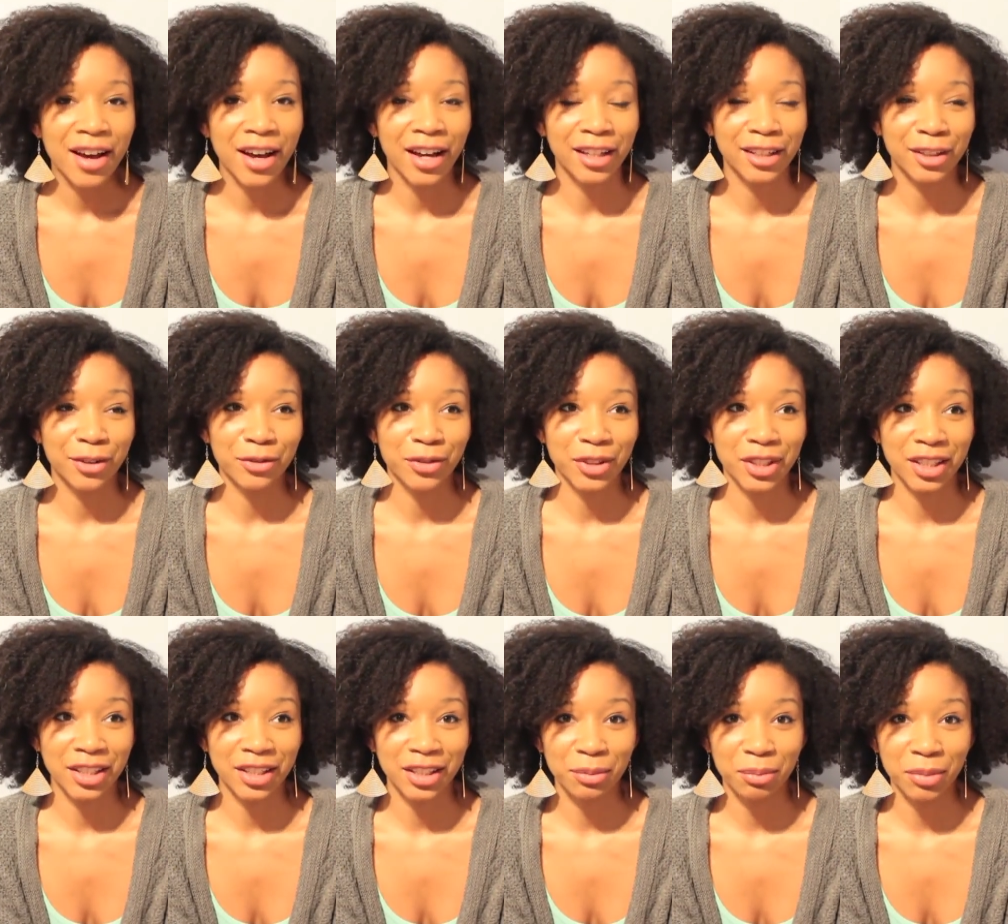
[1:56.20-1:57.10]
and I'm
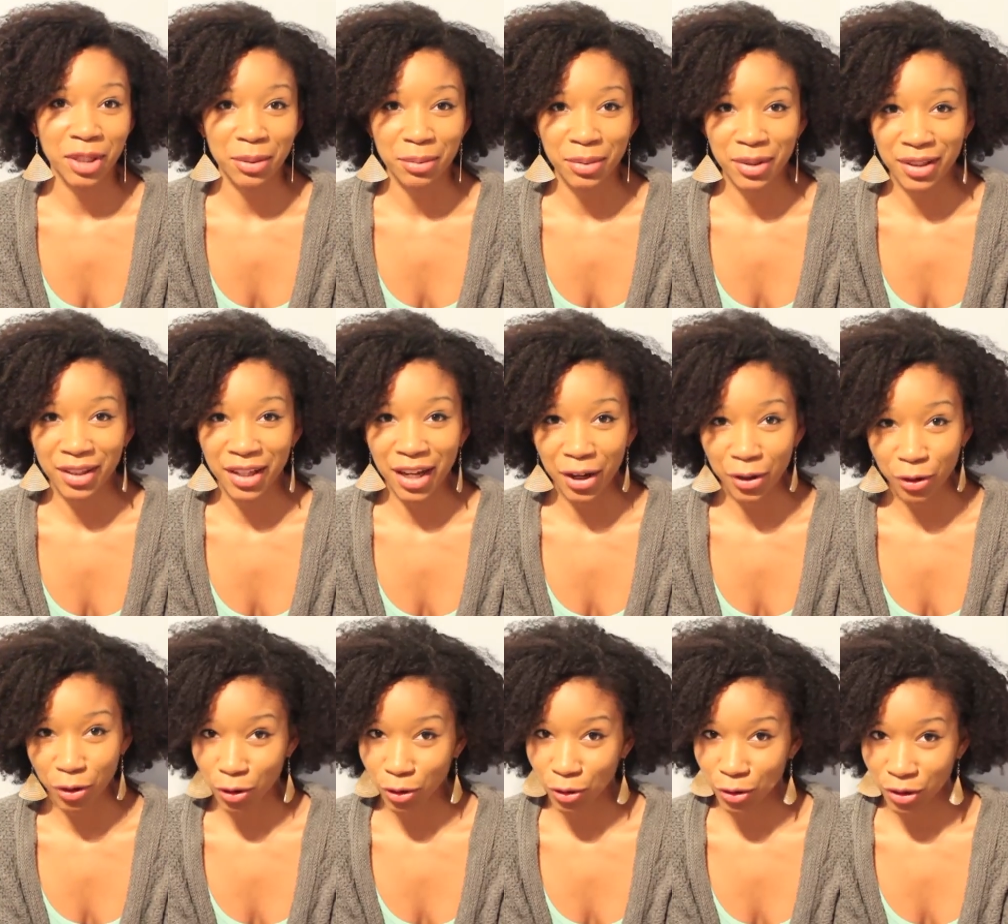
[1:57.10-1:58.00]
thinking that maybe the
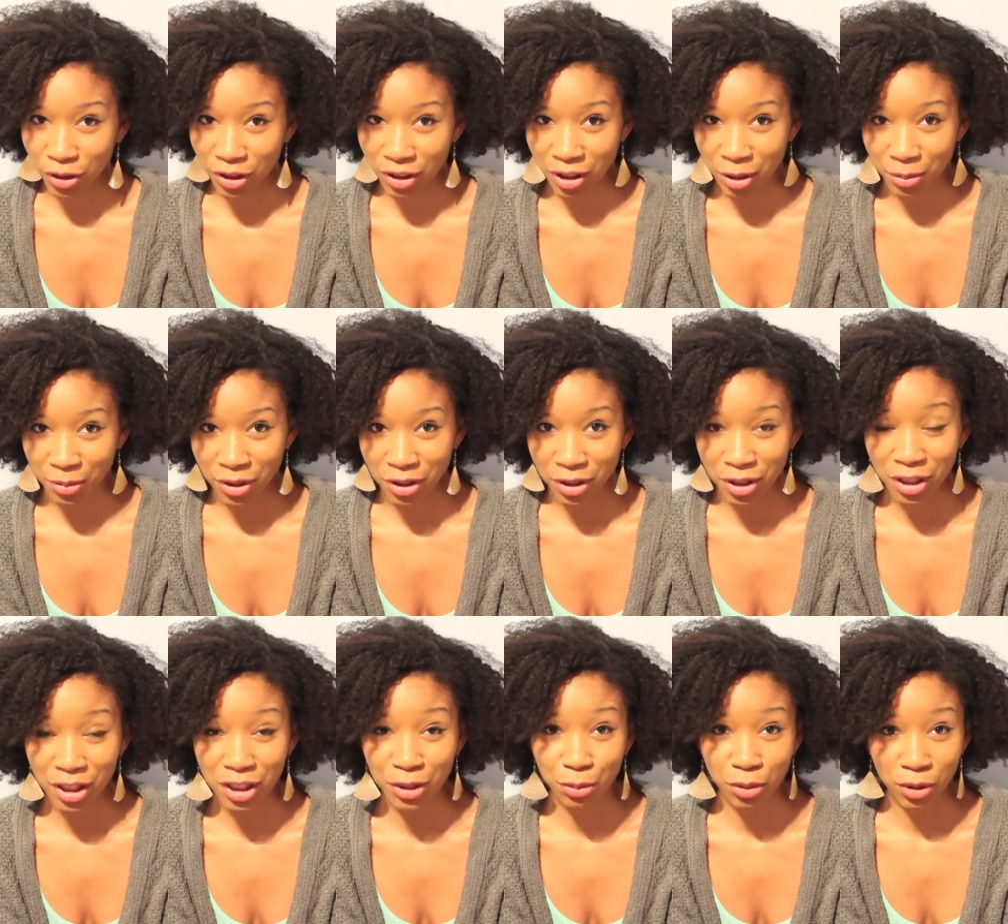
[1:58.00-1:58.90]
alcohol
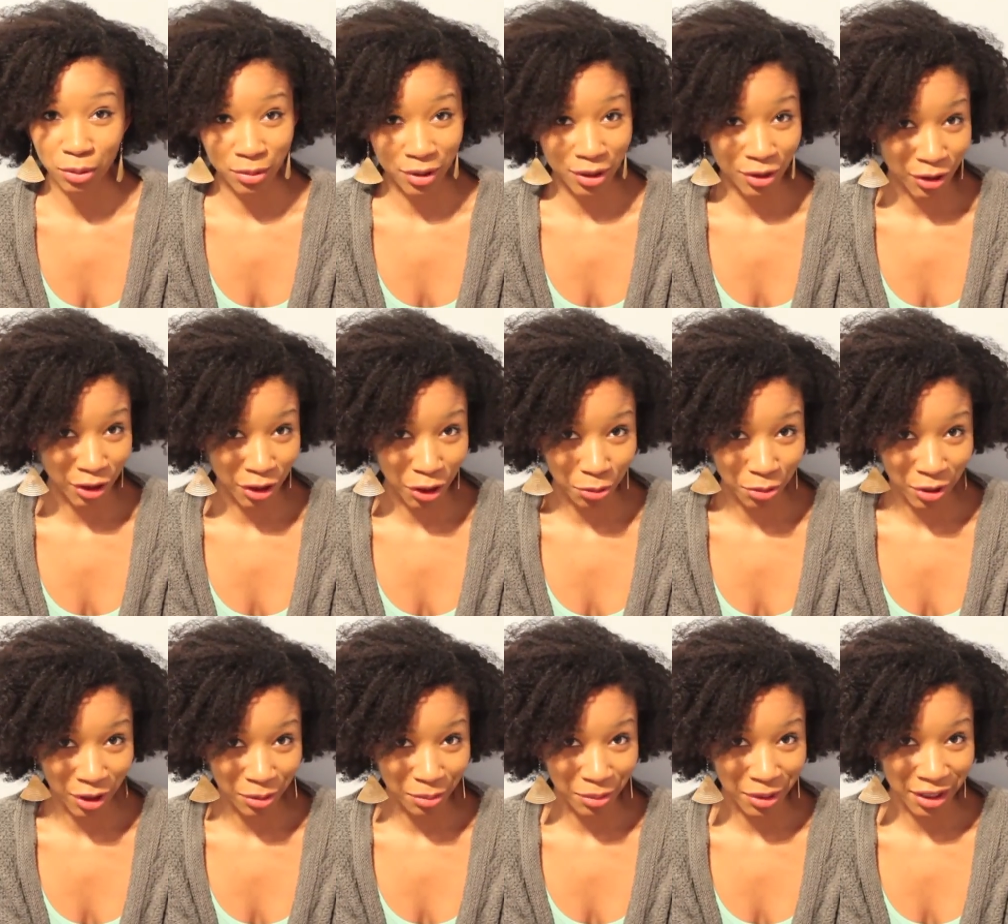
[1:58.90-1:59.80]
consumption is probably not
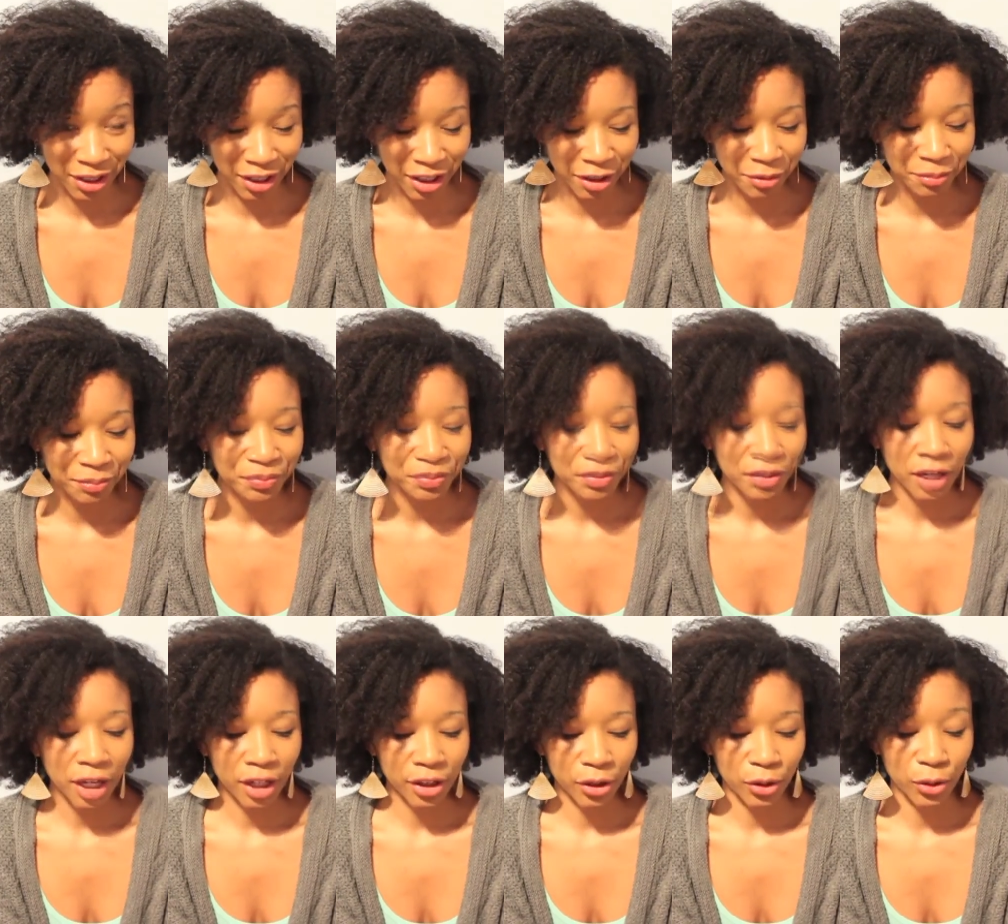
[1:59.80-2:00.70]
helping my hair.
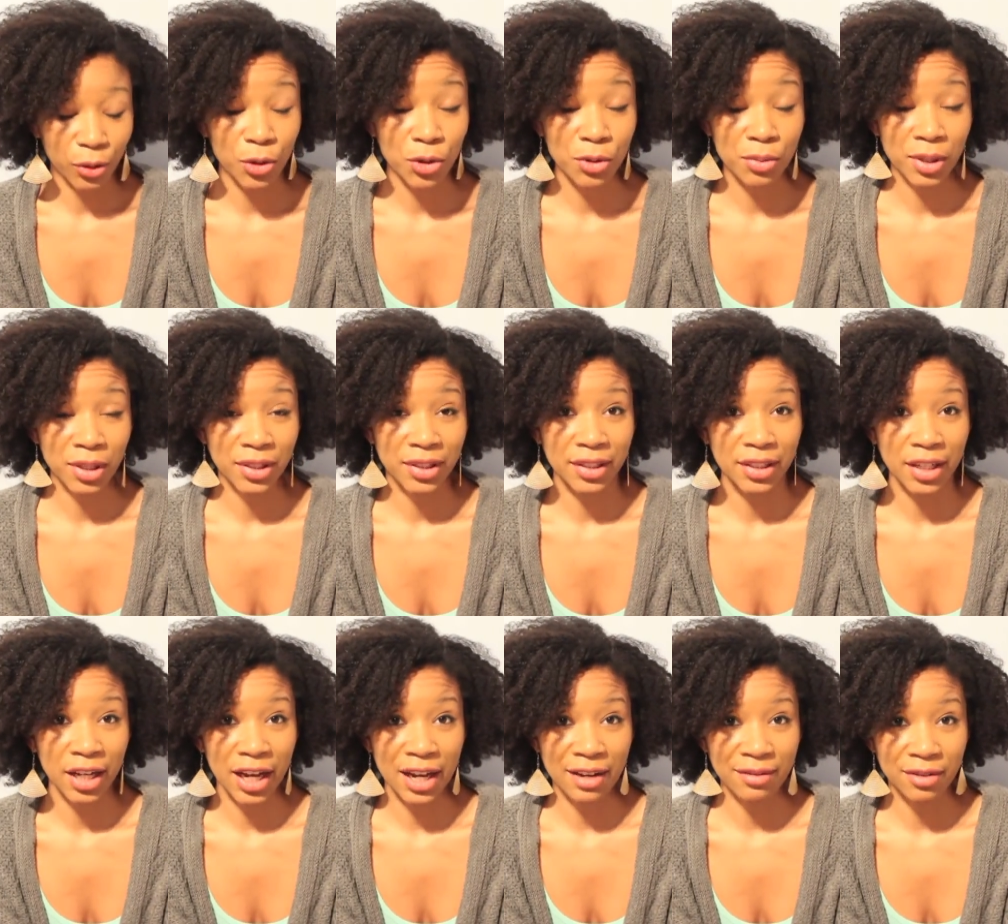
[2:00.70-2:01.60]
I know hormones
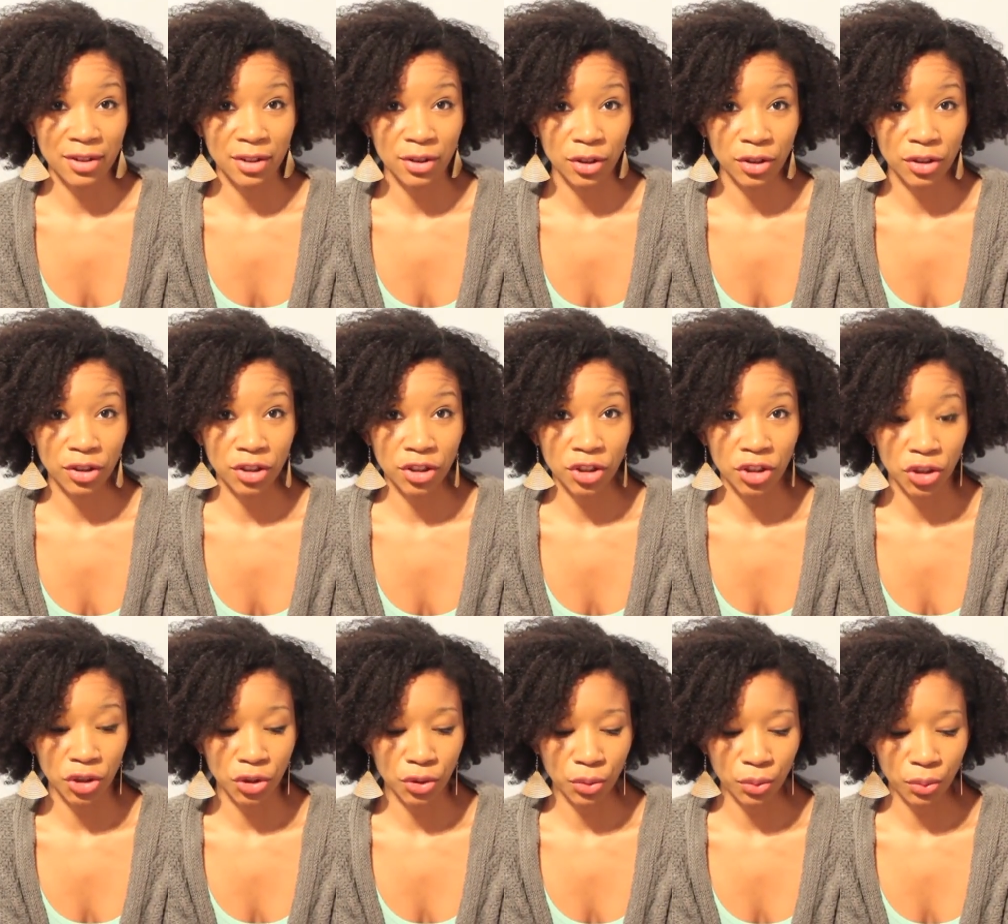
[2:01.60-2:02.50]
have a lot to
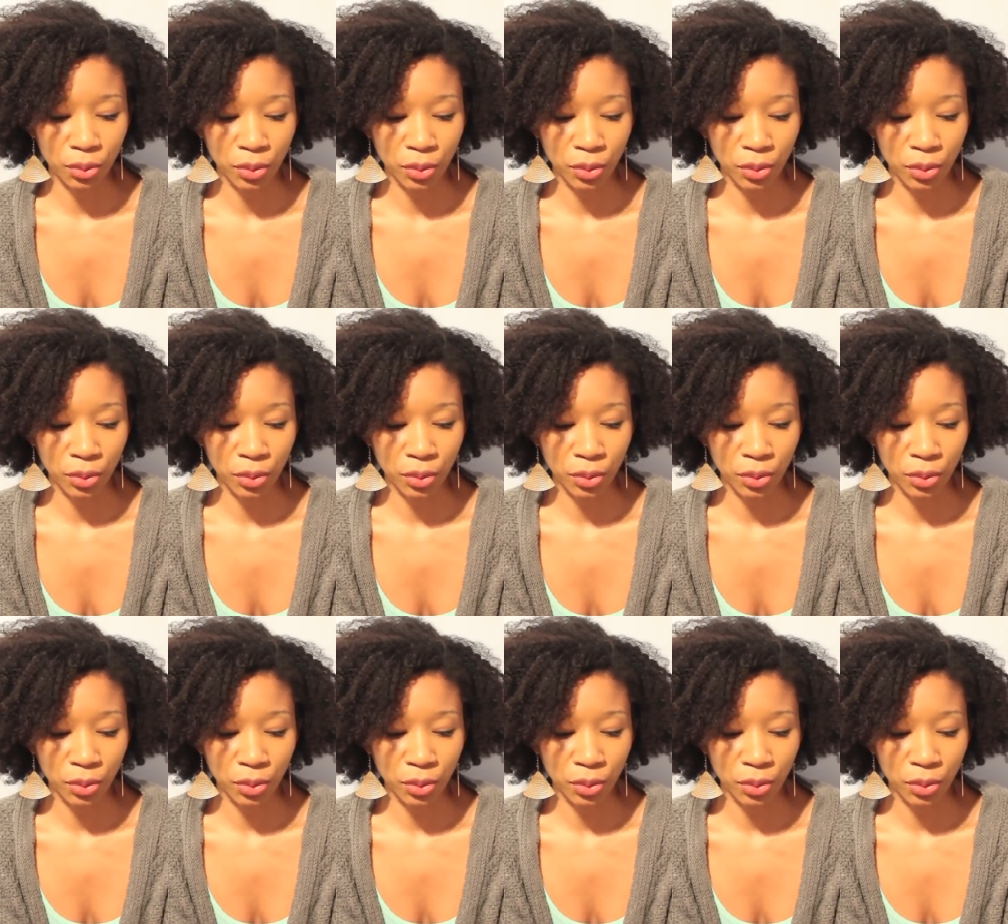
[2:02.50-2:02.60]
do